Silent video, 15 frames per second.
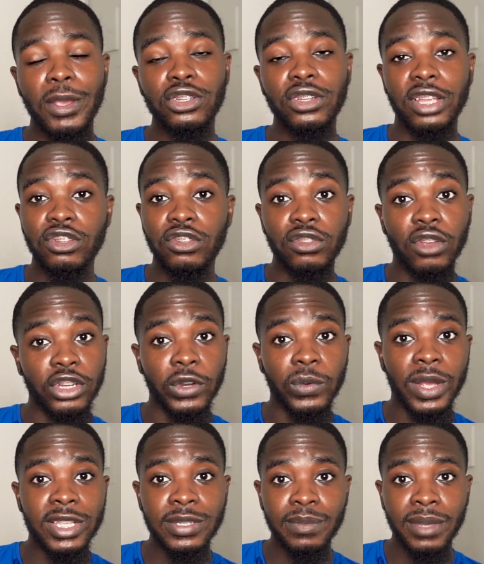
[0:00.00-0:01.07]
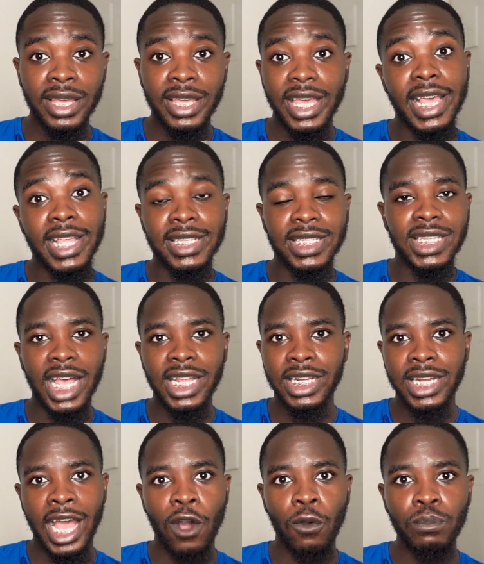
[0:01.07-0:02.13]
make sure that you know your resume inside
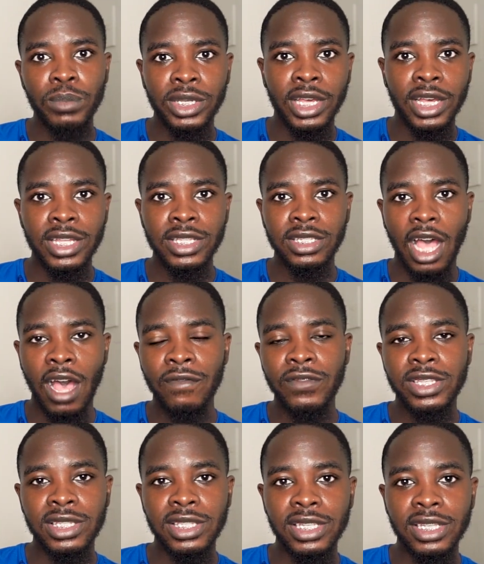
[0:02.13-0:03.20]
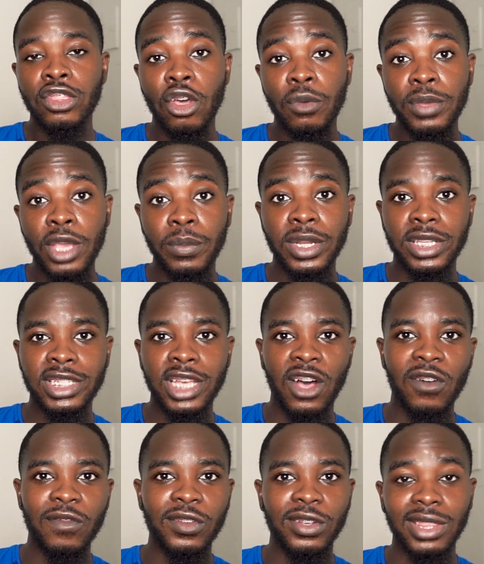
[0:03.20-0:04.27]
and out because obviously they'll be able to
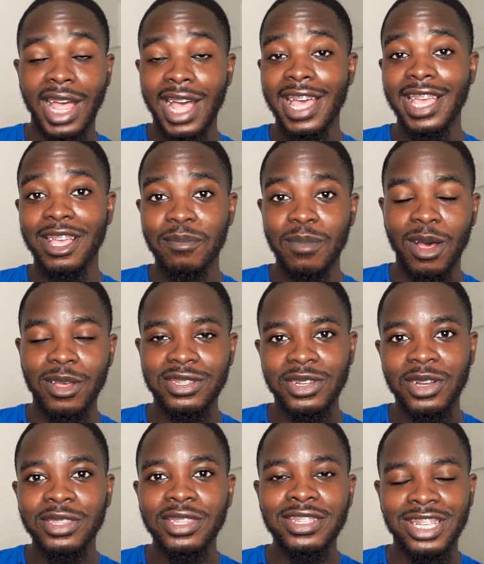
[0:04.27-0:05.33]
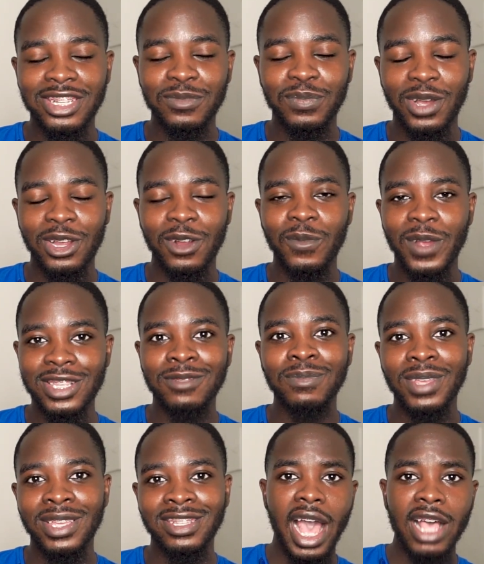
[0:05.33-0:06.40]
tell if you're lying about certain things that you put on your
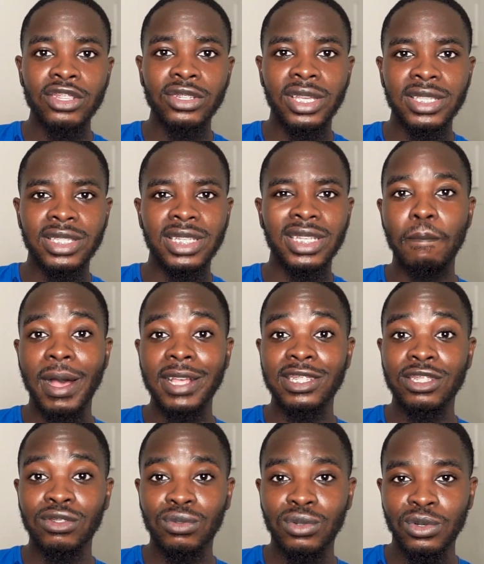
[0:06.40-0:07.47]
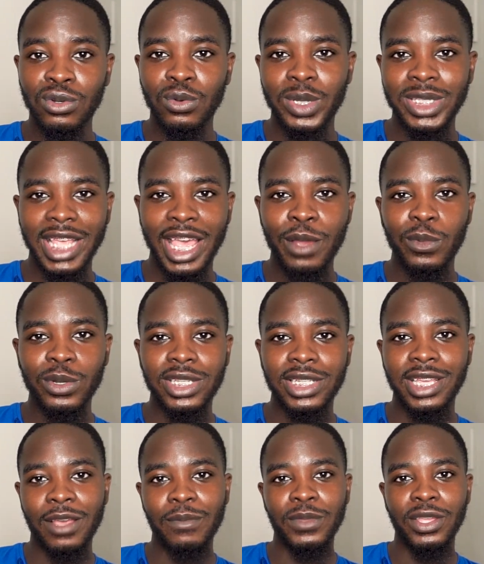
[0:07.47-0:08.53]
resume. As you can see, my school was able to
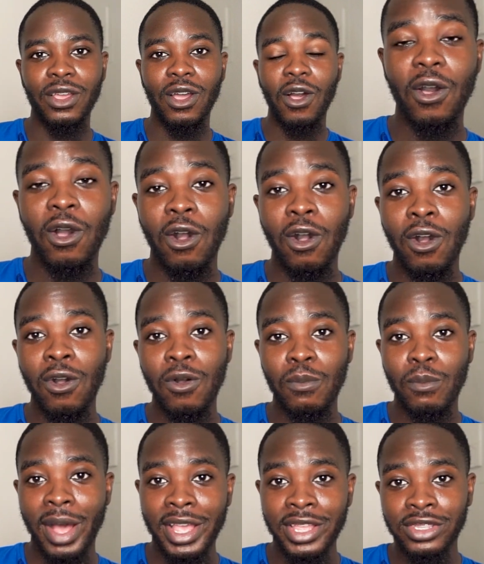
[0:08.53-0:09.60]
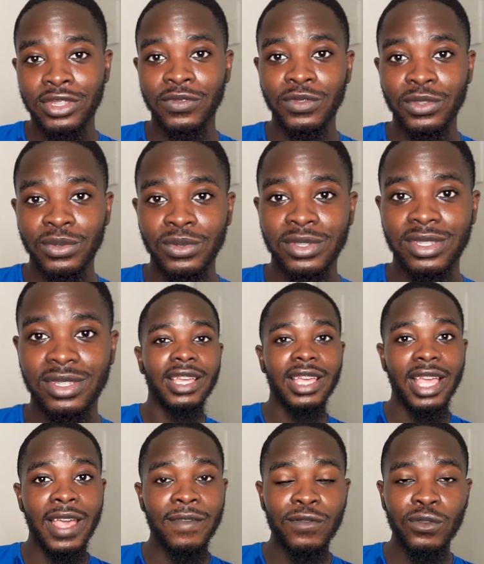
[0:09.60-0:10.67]
get me all my interviews
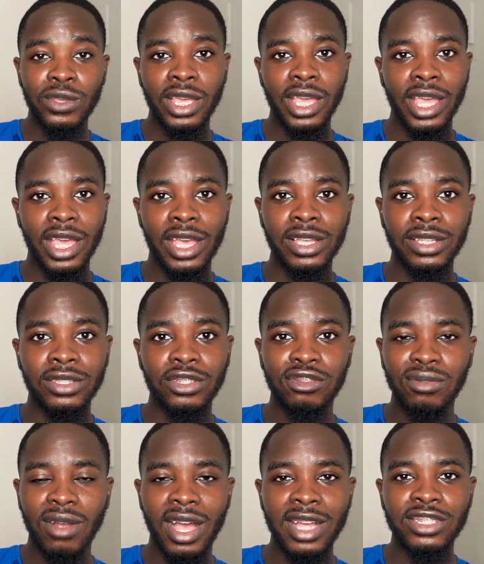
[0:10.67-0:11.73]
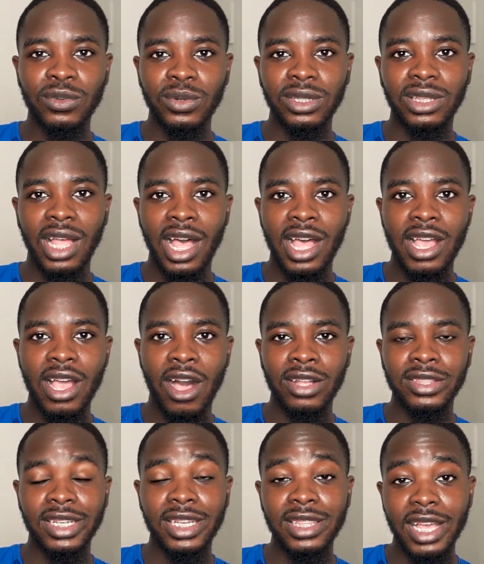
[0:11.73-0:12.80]
if you can, try to rely
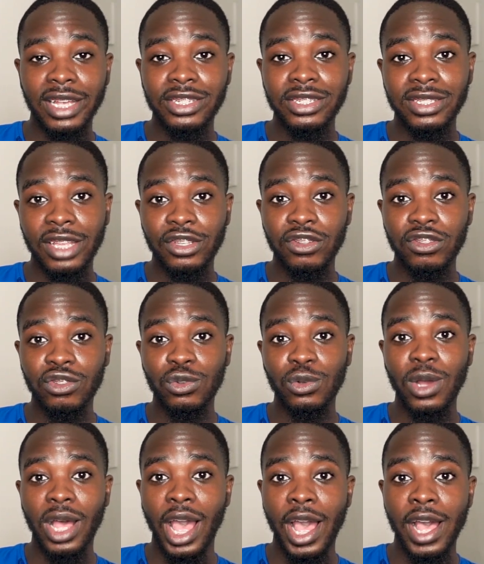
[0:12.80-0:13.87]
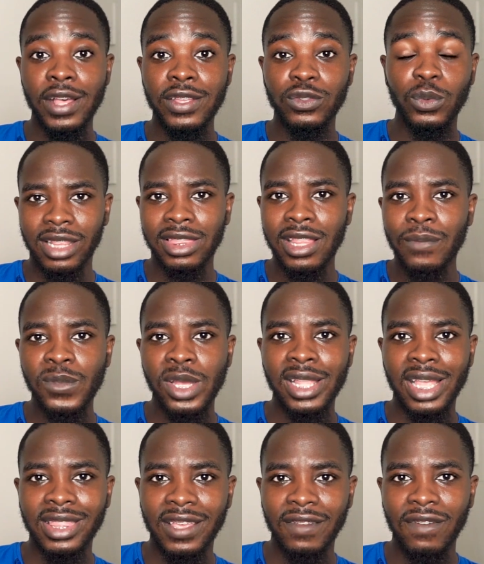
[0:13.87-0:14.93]
on the connections that your school has, alumni
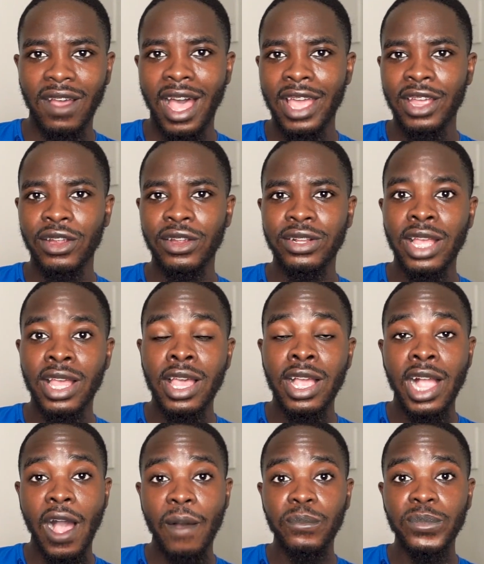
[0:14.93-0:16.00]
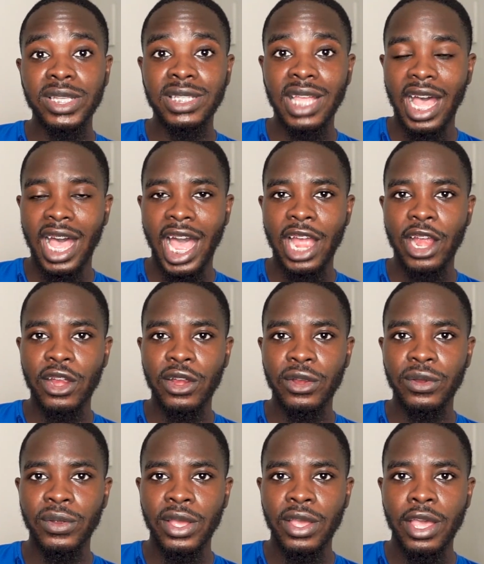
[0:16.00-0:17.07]
that they've hired, companies that
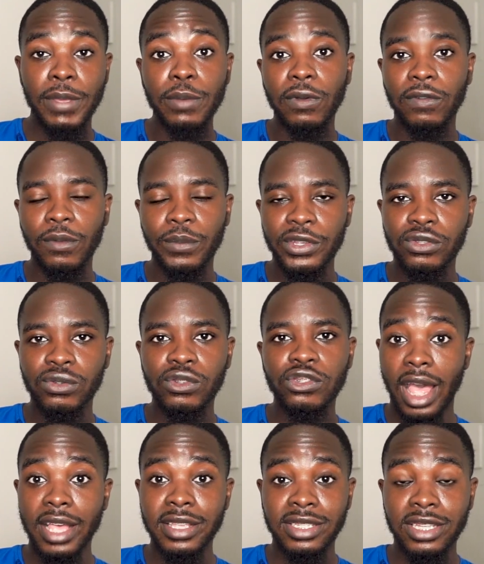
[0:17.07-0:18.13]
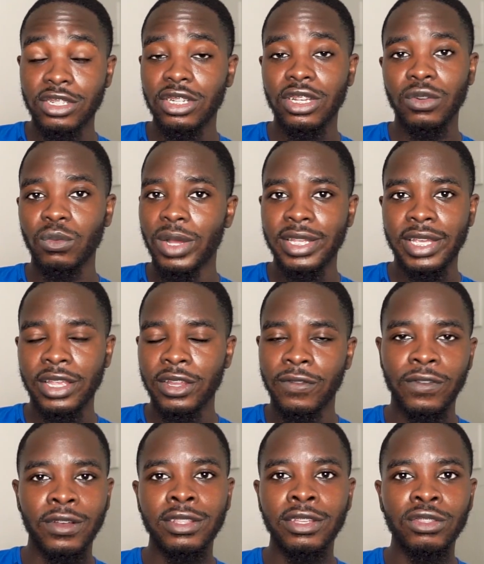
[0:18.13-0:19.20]
hire people from your school. That is such a good way to get your
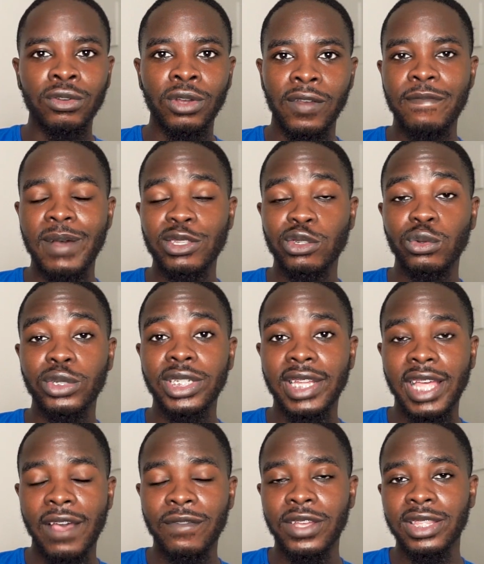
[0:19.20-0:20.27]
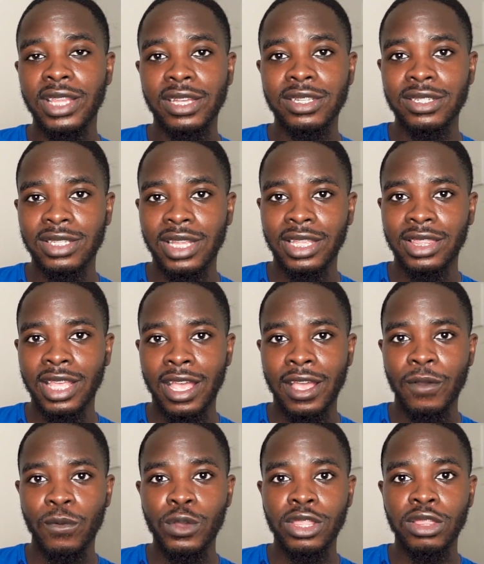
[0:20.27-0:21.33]
foot in the door. If my school didn't have connections like
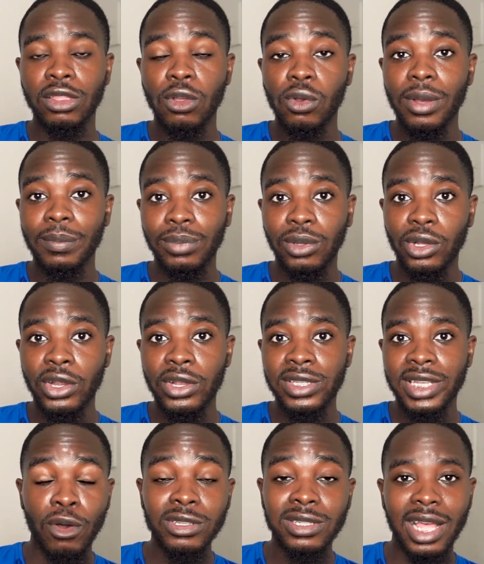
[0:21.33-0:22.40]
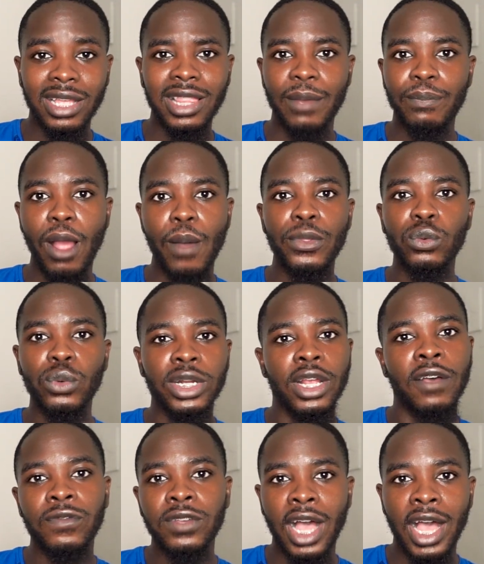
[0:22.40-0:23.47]
that with local employers, most likely I probably
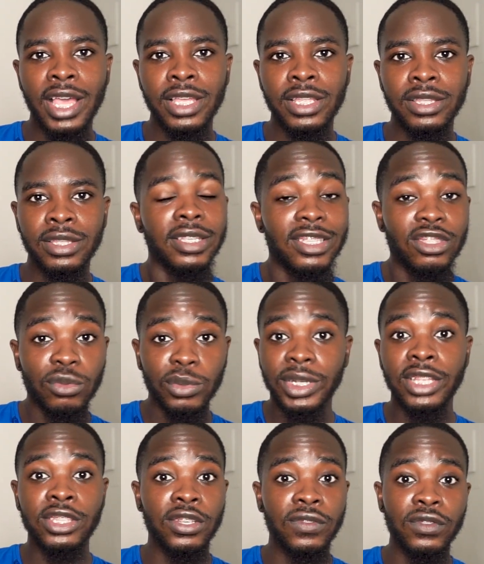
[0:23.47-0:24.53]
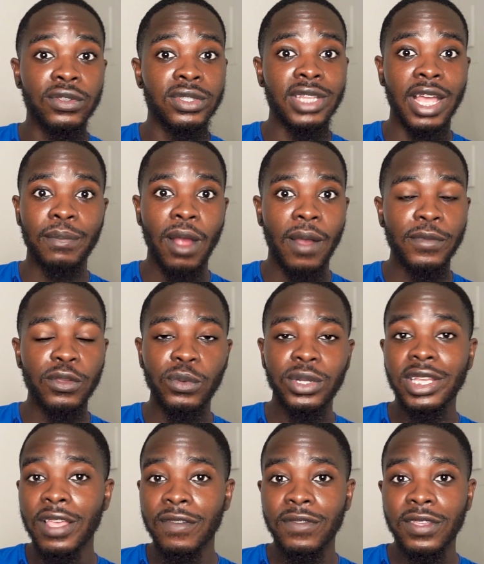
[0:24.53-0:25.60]
wouldn't have gotten these three interviews and I probably
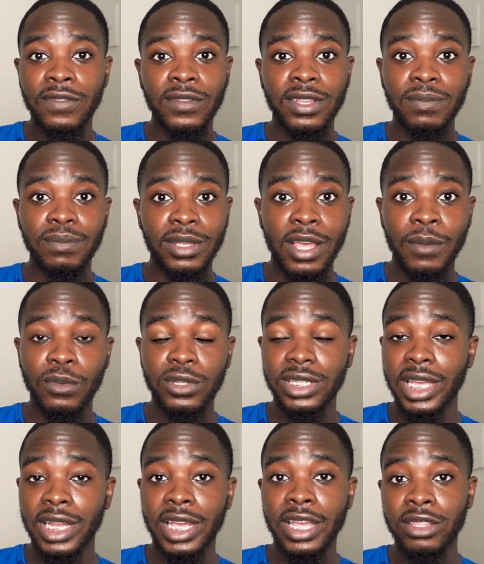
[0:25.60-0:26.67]
wouldn't have even been able to get an